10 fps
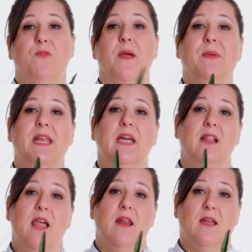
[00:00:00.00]
for my pina
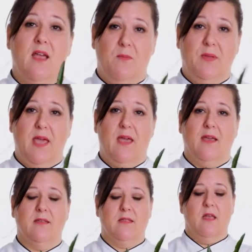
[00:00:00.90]
colada
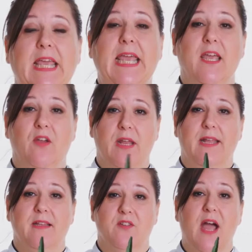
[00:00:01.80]
cupcakes, key
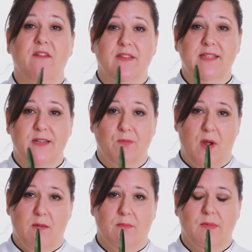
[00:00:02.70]
ingredients are obviously
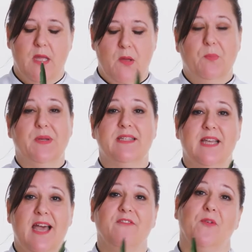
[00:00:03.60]
rum, but
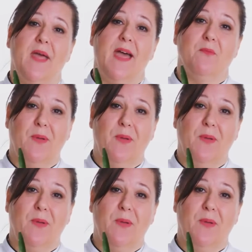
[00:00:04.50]
aside from that,